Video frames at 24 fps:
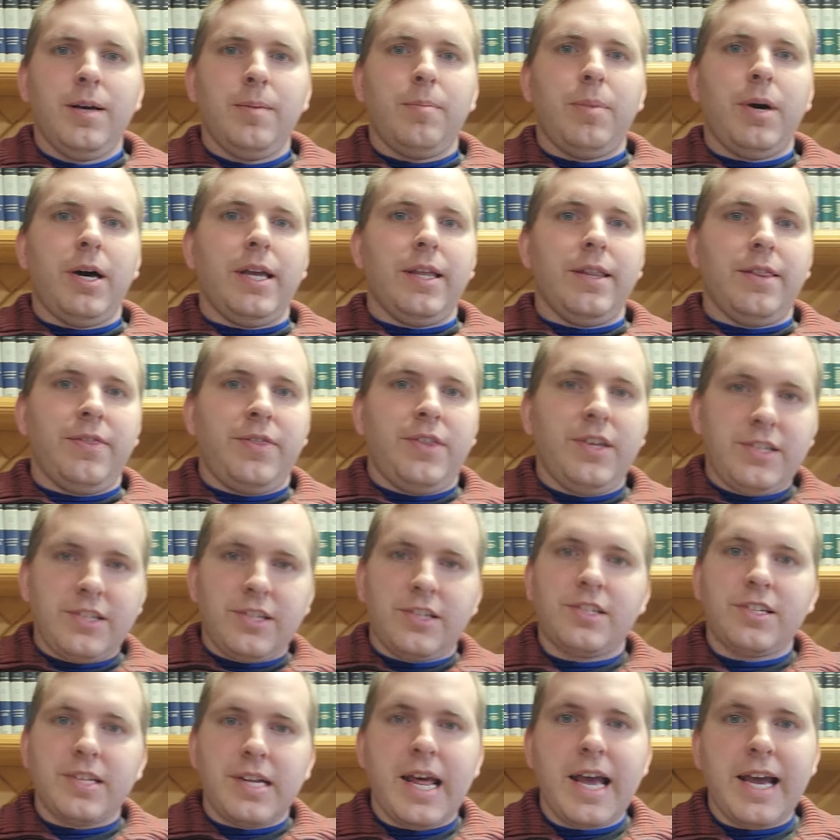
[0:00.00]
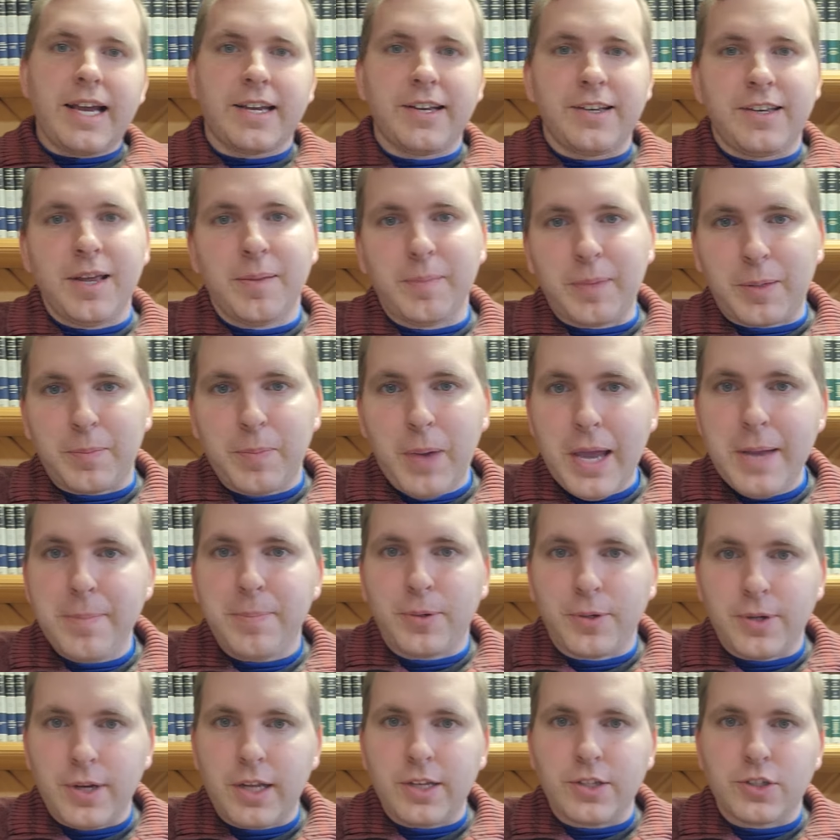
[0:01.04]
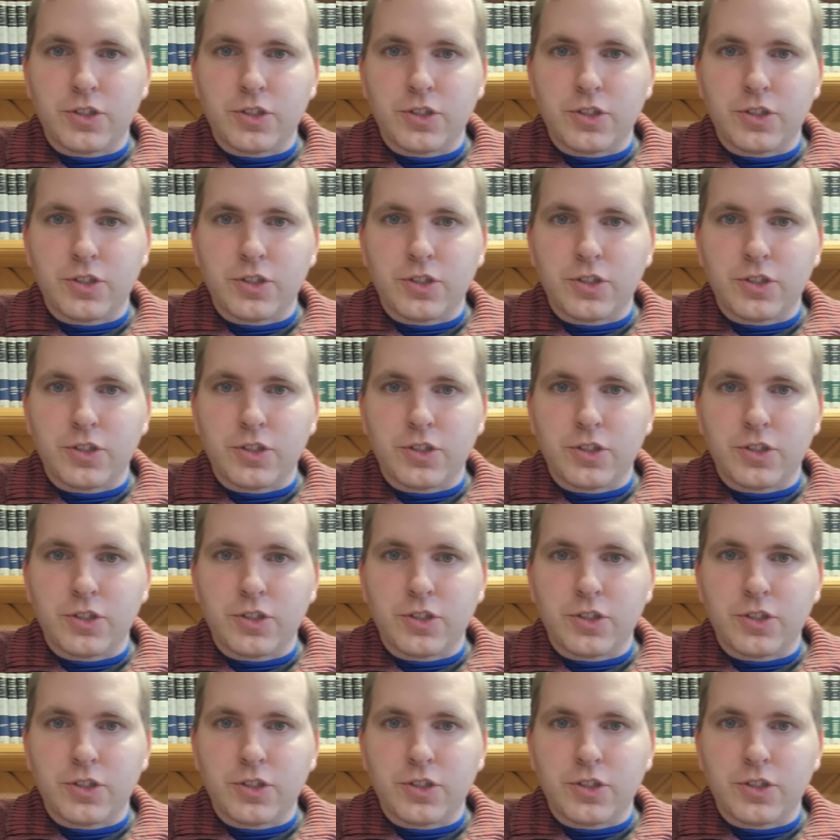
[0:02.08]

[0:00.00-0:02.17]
But this is an academic paper, not a